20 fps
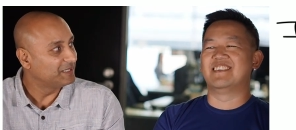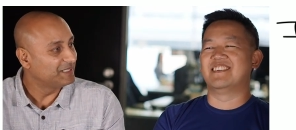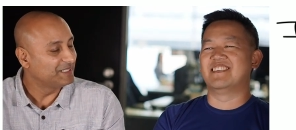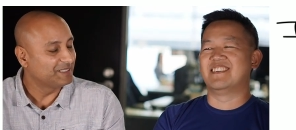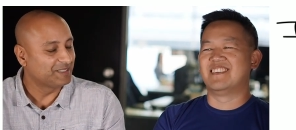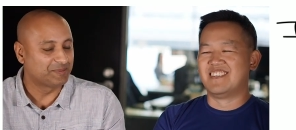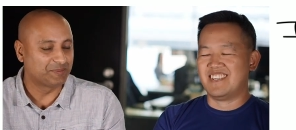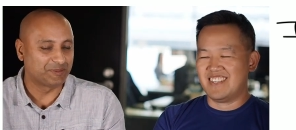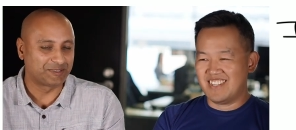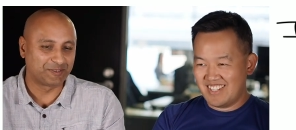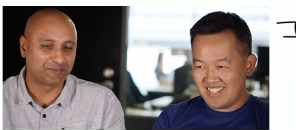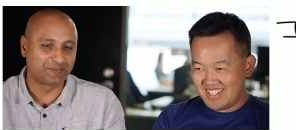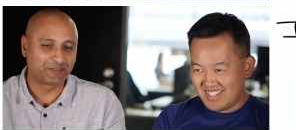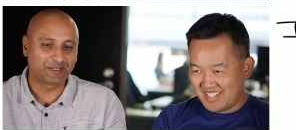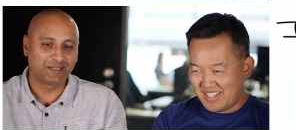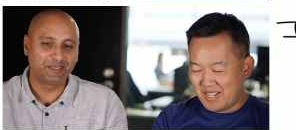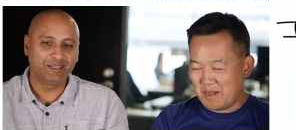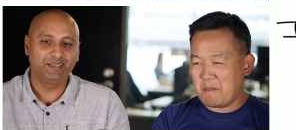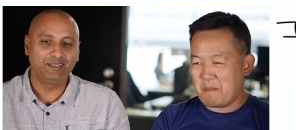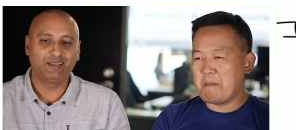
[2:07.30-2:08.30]
Speaker 1: specifically.
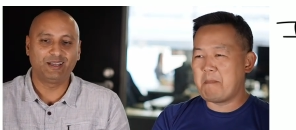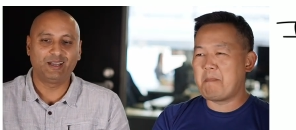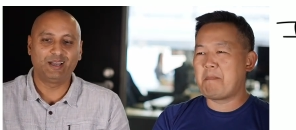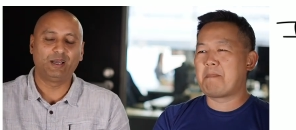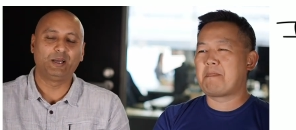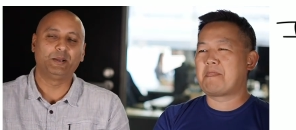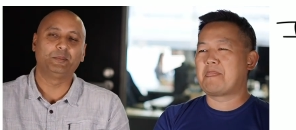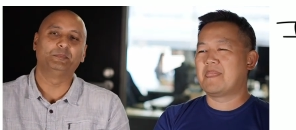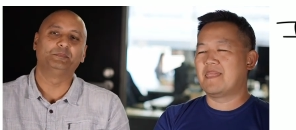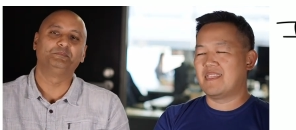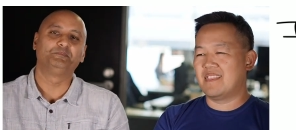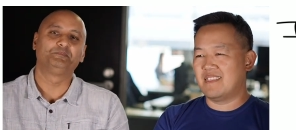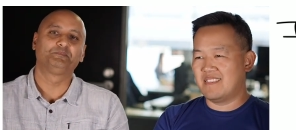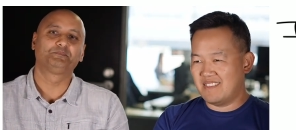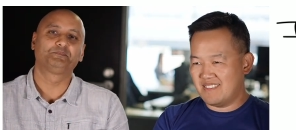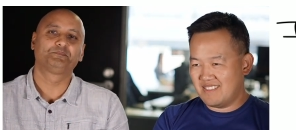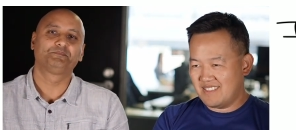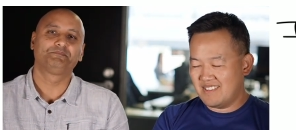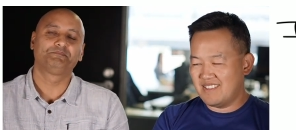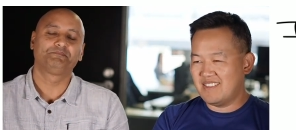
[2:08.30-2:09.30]
Yep. Um,
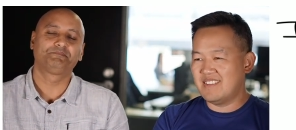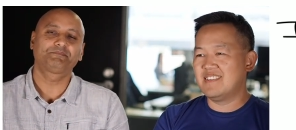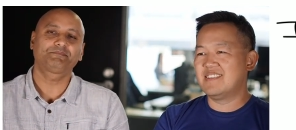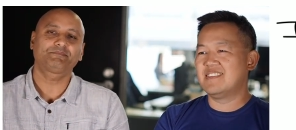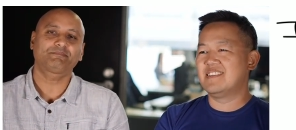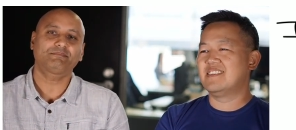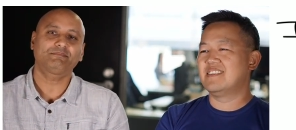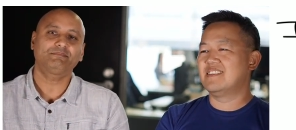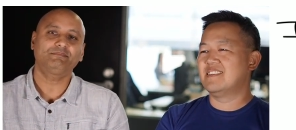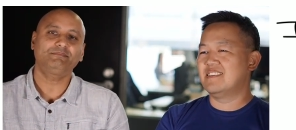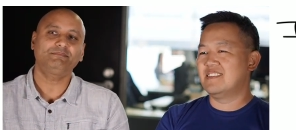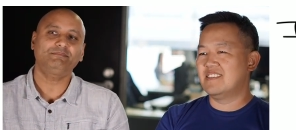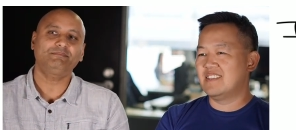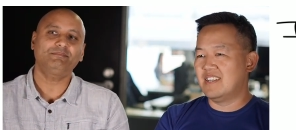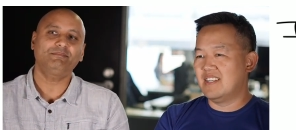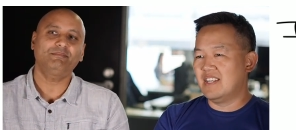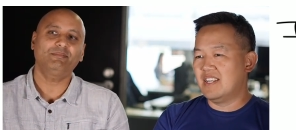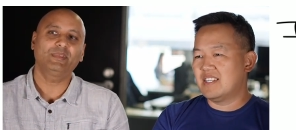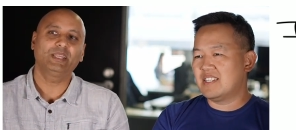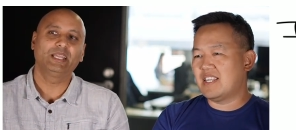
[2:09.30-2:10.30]

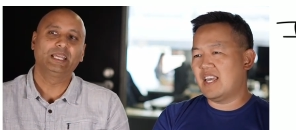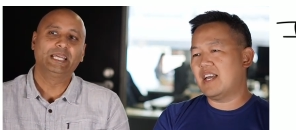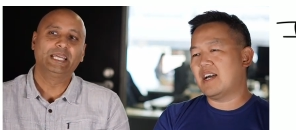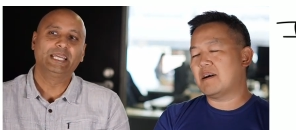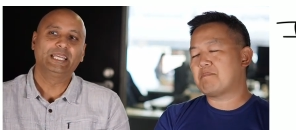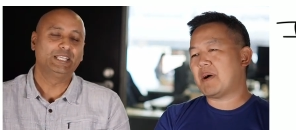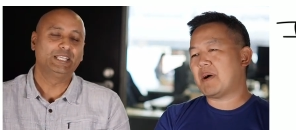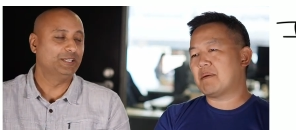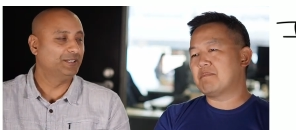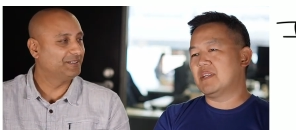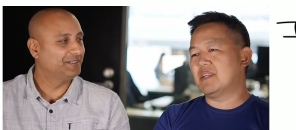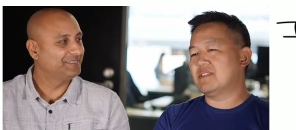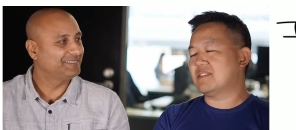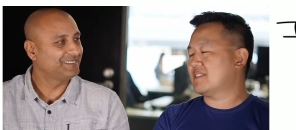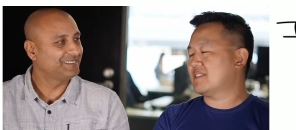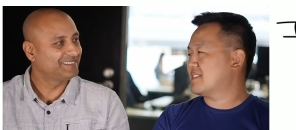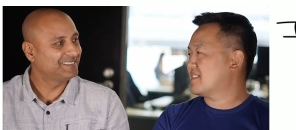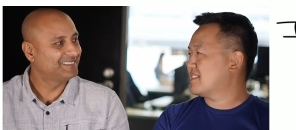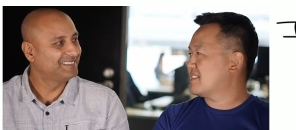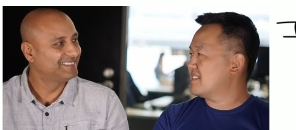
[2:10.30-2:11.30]
Speaker 2: yeah,
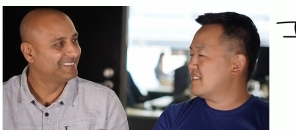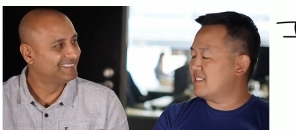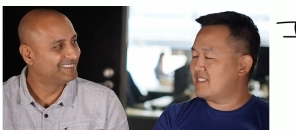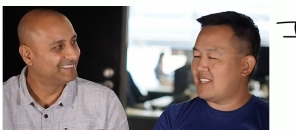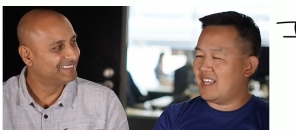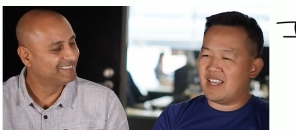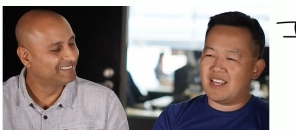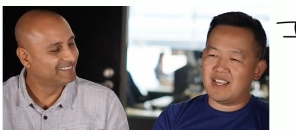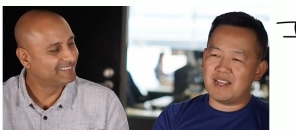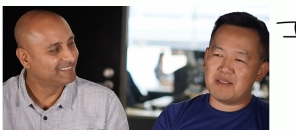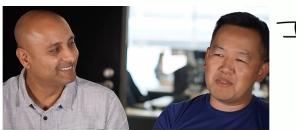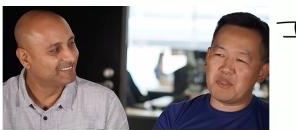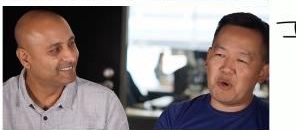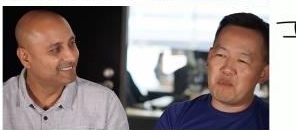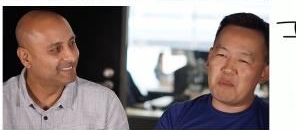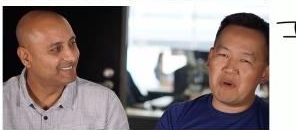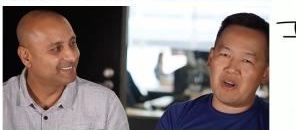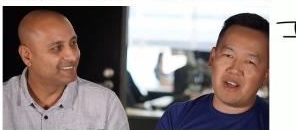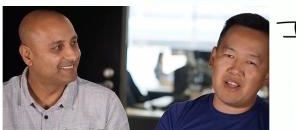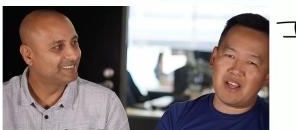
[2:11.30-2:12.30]
apartments. Yeah, yeah no,
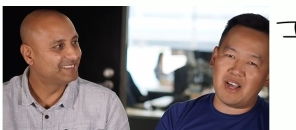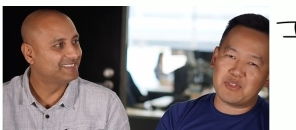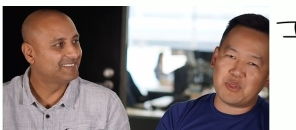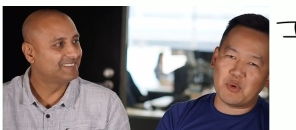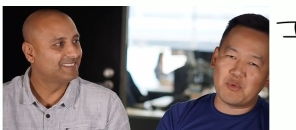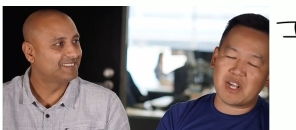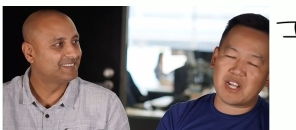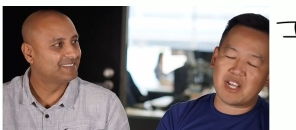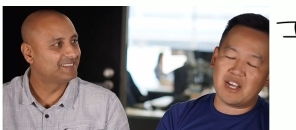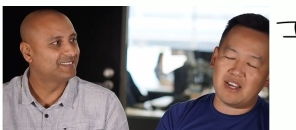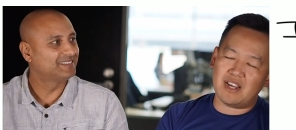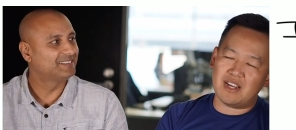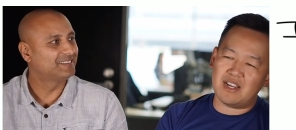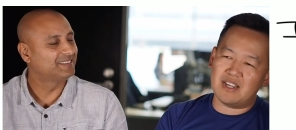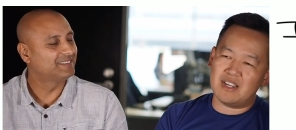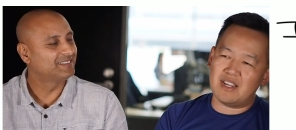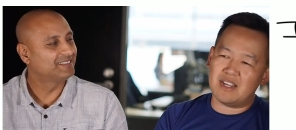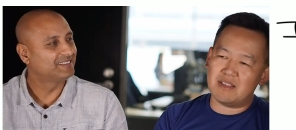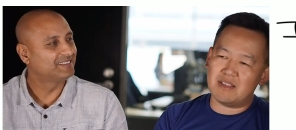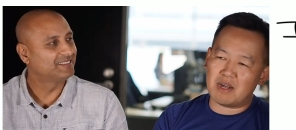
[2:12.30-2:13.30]
I, I don't.
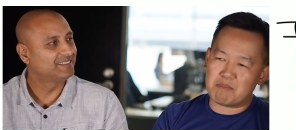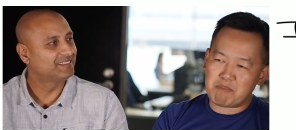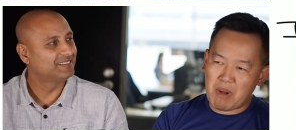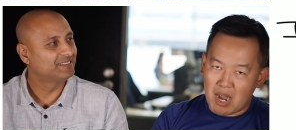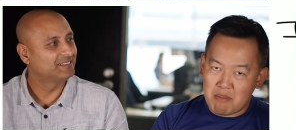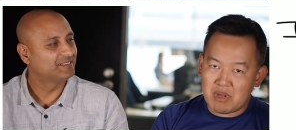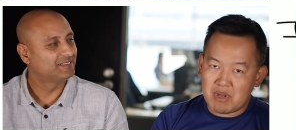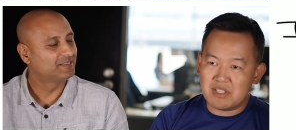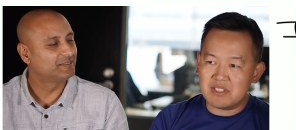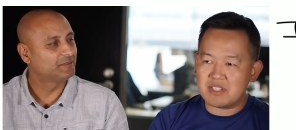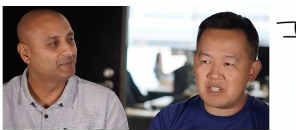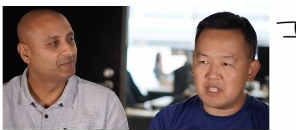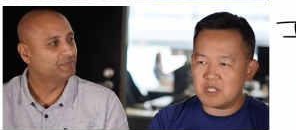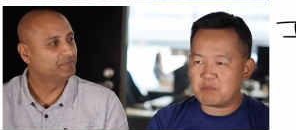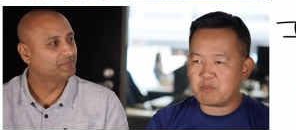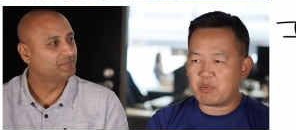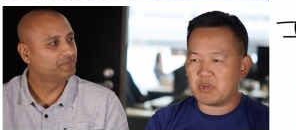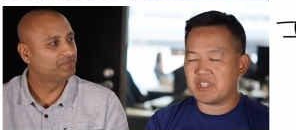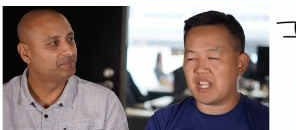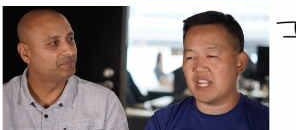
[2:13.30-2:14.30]
Uh, apartments is
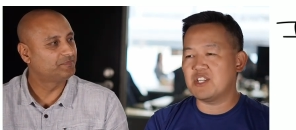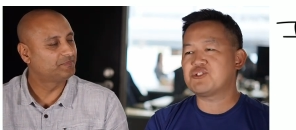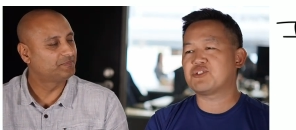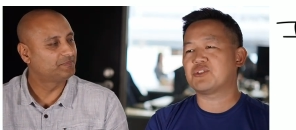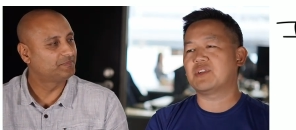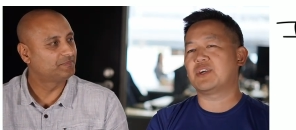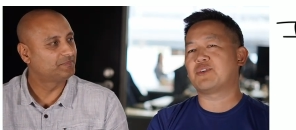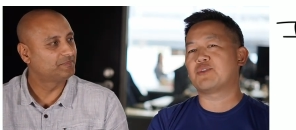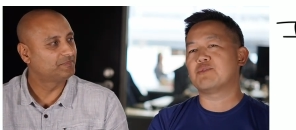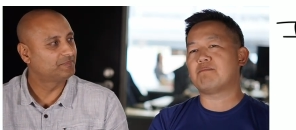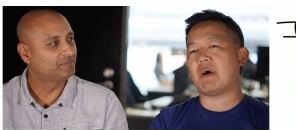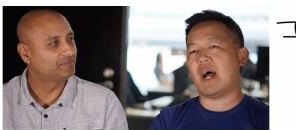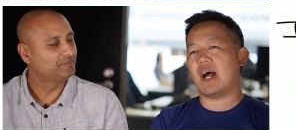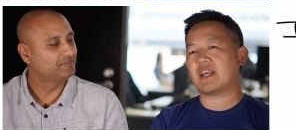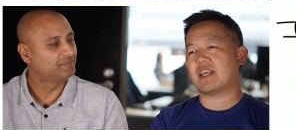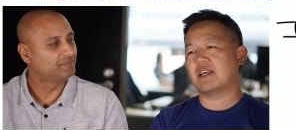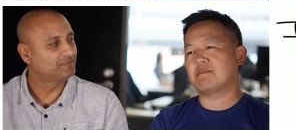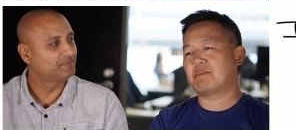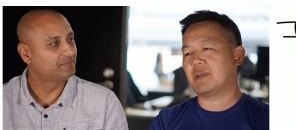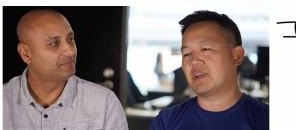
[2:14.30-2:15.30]
potentially a good
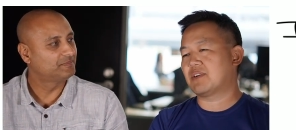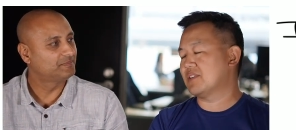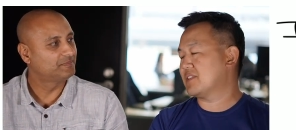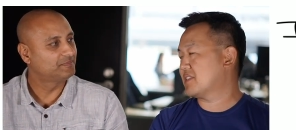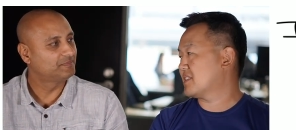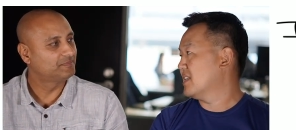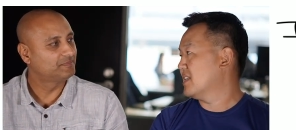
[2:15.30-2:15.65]
market because